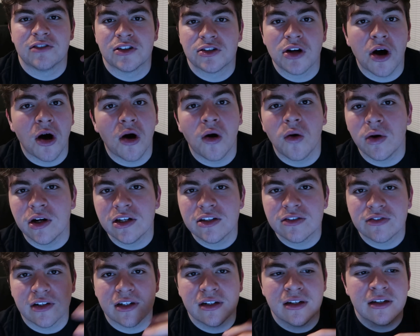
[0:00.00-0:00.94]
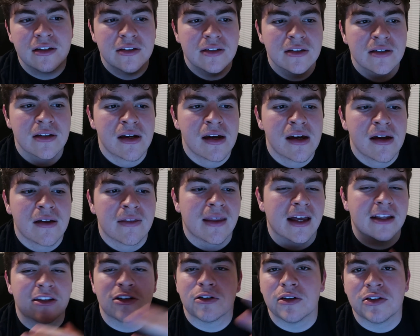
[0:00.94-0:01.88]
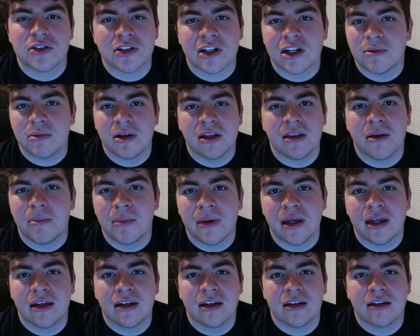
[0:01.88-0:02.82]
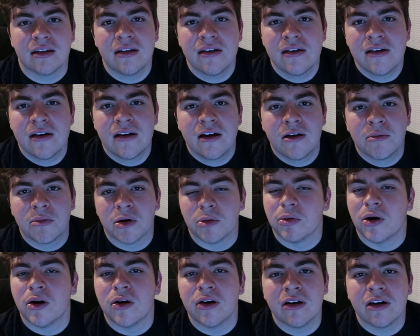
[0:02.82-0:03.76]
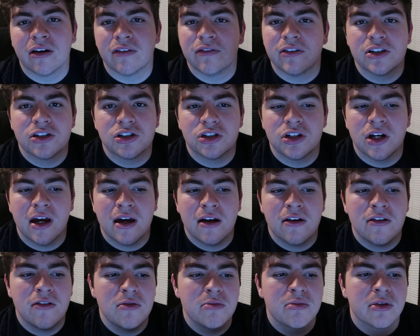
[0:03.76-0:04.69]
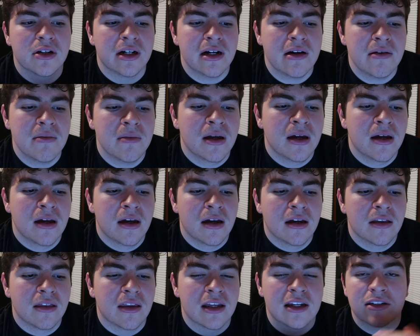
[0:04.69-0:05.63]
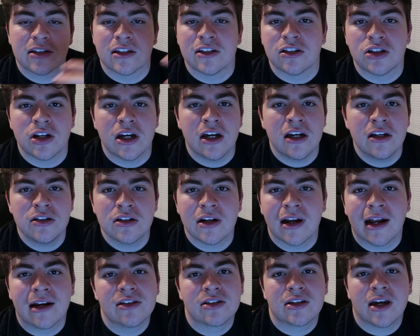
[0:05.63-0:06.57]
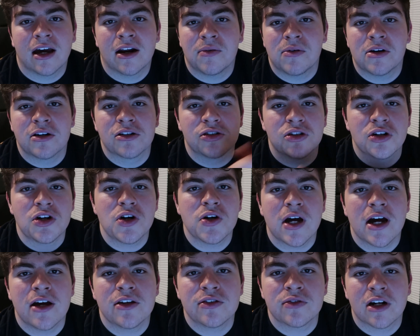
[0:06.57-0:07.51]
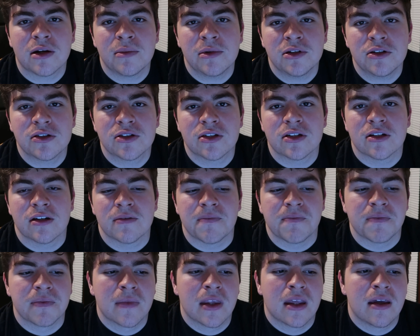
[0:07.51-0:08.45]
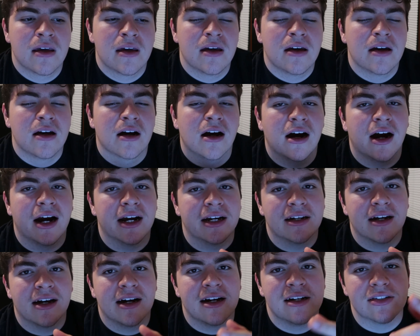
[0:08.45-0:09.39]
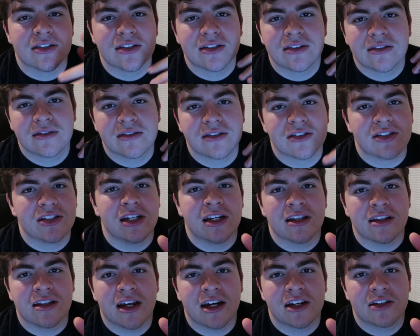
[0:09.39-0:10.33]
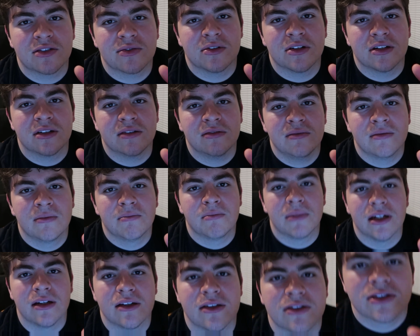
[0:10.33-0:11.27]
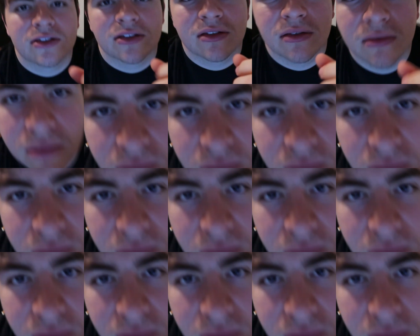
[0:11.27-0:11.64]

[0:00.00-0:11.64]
of just always fitness. That's always going to be the main proponent of this channel, but things can change and I just kind of want to show you guys what I'm interested in. Alright guys, see you in the next one. Peace.